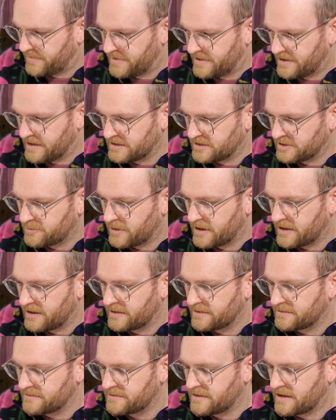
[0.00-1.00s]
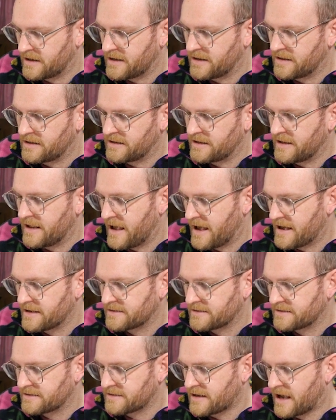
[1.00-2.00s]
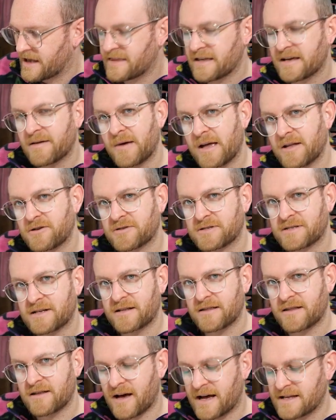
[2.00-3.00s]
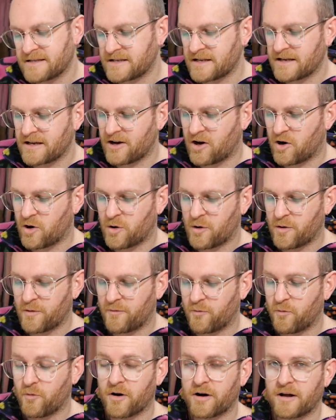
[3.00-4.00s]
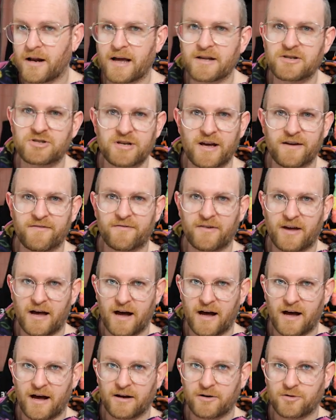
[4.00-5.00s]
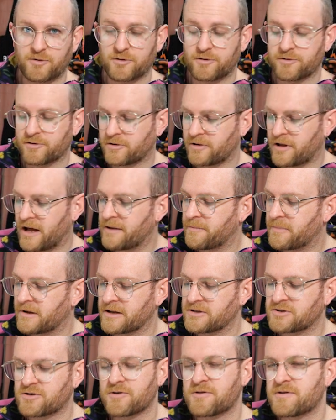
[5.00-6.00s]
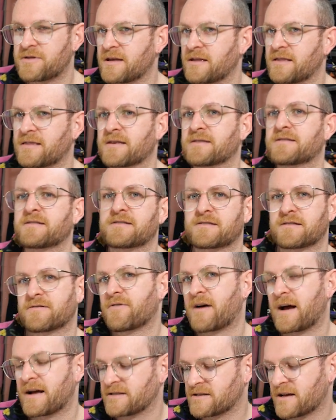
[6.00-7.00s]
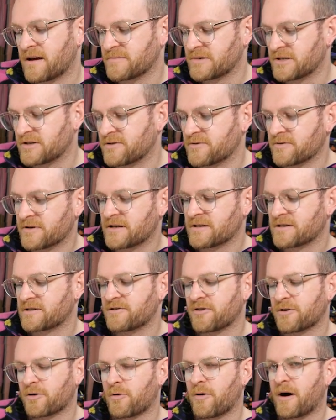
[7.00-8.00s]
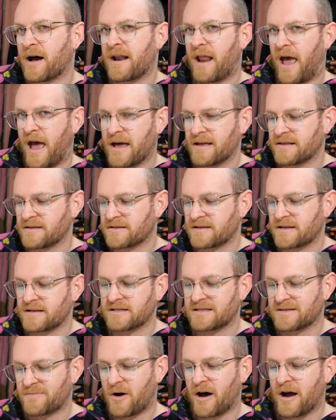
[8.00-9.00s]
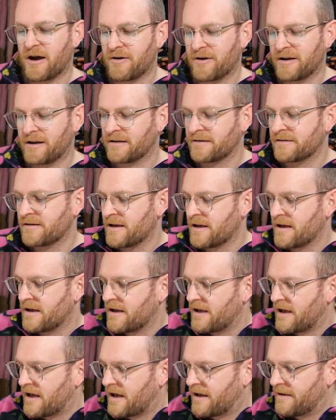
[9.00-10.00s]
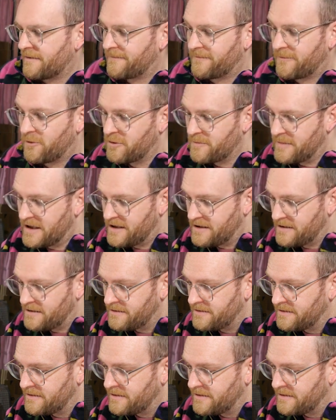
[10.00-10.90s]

This one, yes, I think I'm interested in the idea of what a Jeff car could look like, but I don't think this is the right time to do it. It's not quite as inspiring for me.